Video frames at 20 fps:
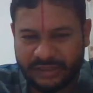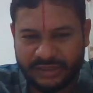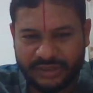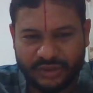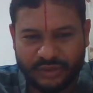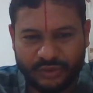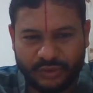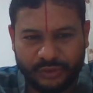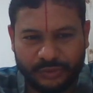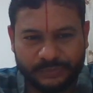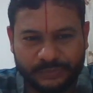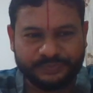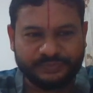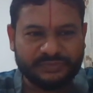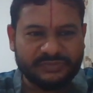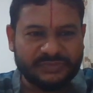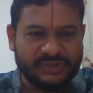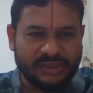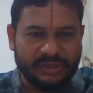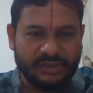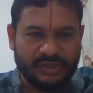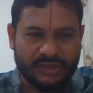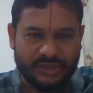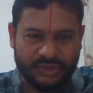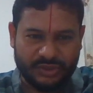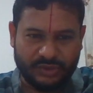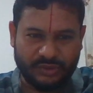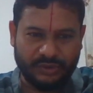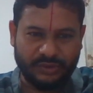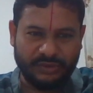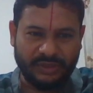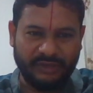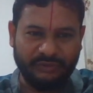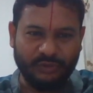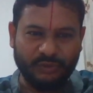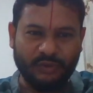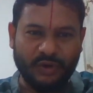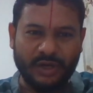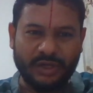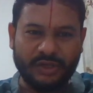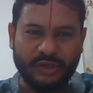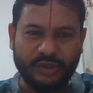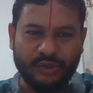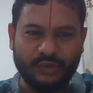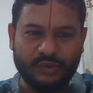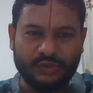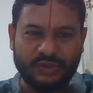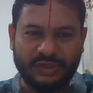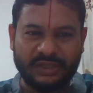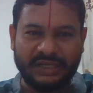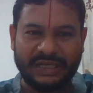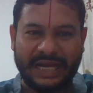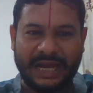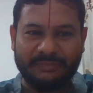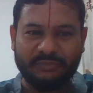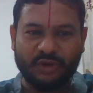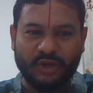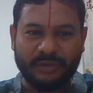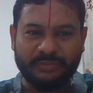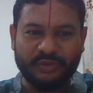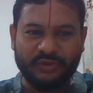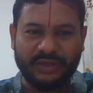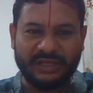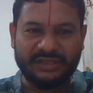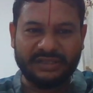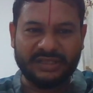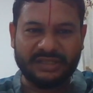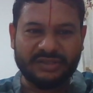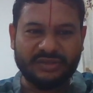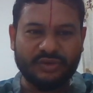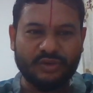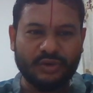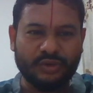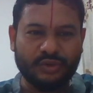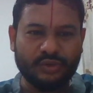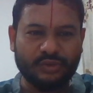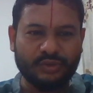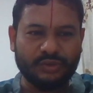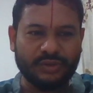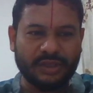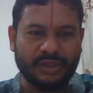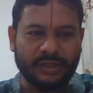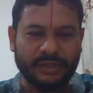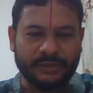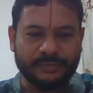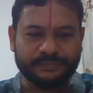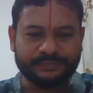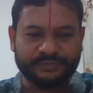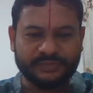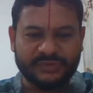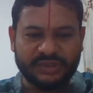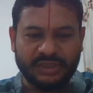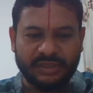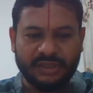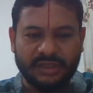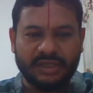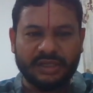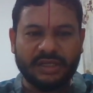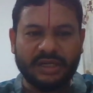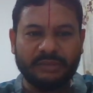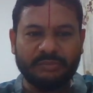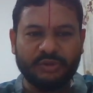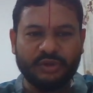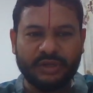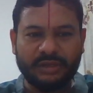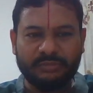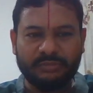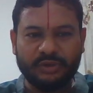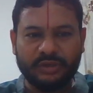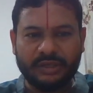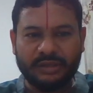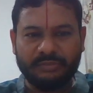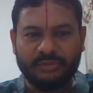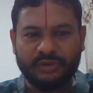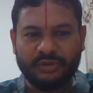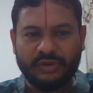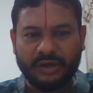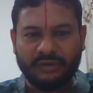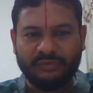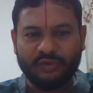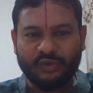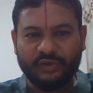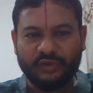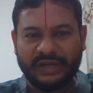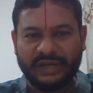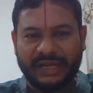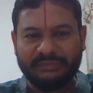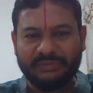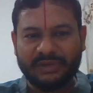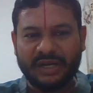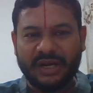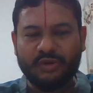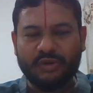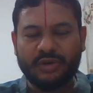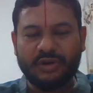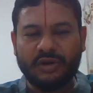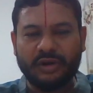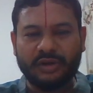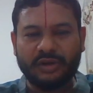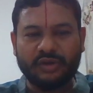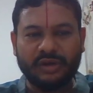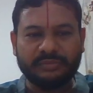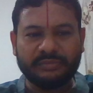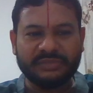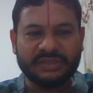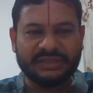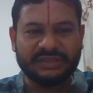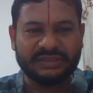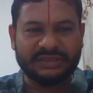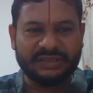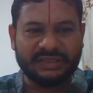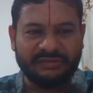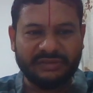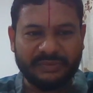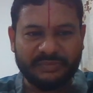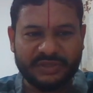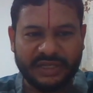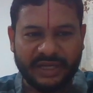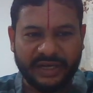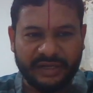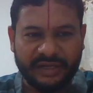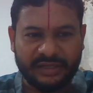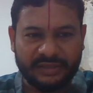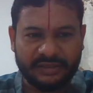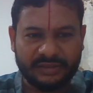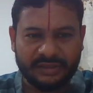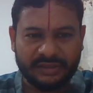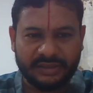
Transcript: just show you. So if you want to use on a laptop, you can just go to www.wolframcloud.com. This is the website,